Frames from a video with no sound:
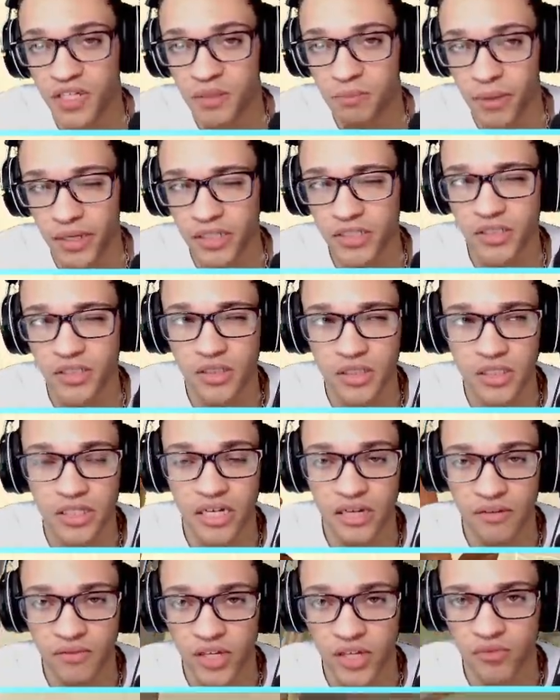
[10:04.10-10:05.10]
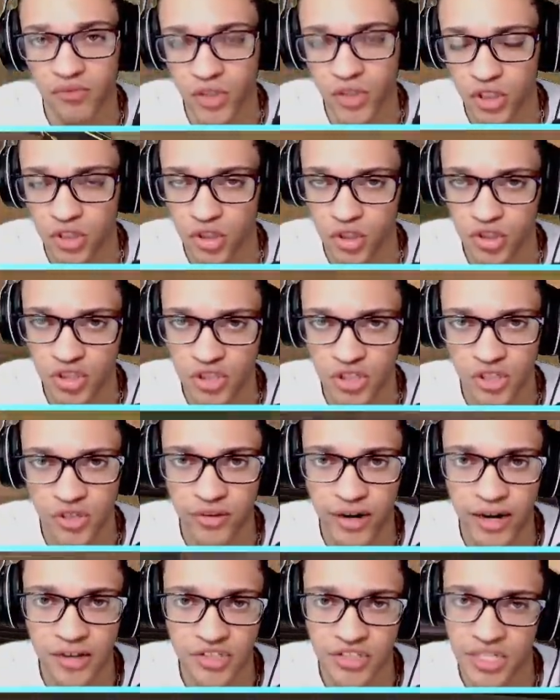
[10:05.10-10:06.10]
basically kind of like really close to the
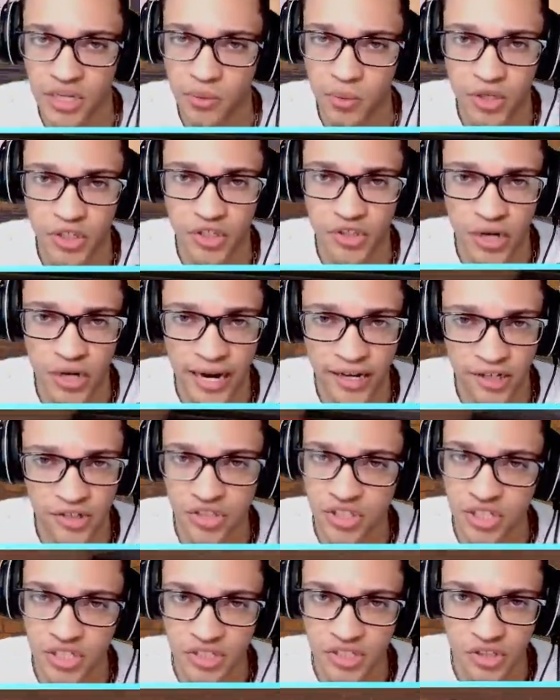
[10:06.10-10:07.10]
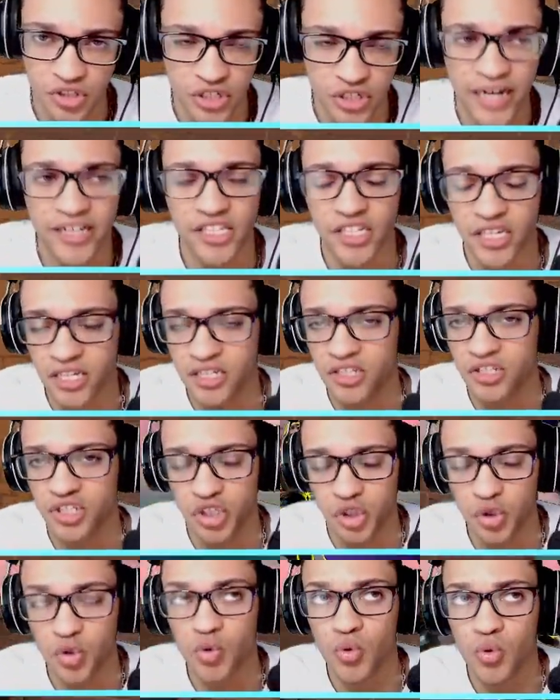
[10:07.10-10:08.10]
ground, so that way your accuracy isn't you're not
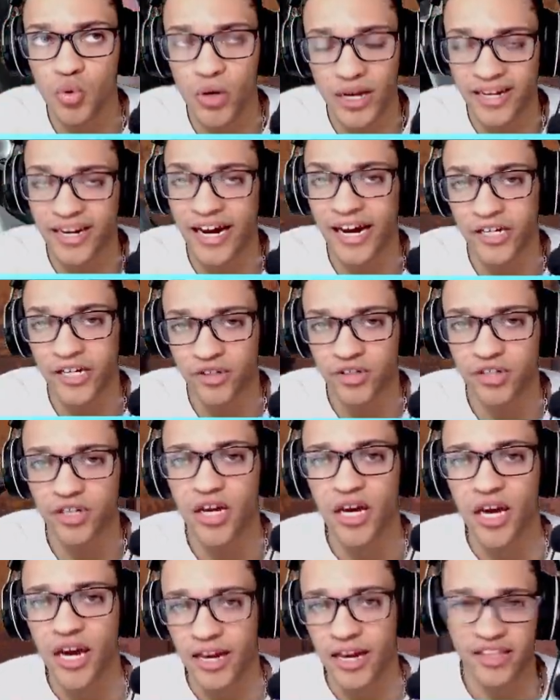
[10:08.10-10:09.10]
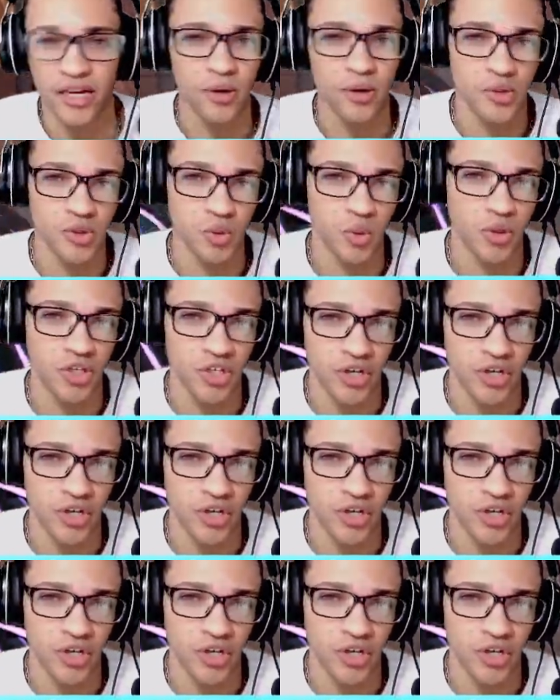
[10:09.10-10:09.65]
too inaccurate, and that also way your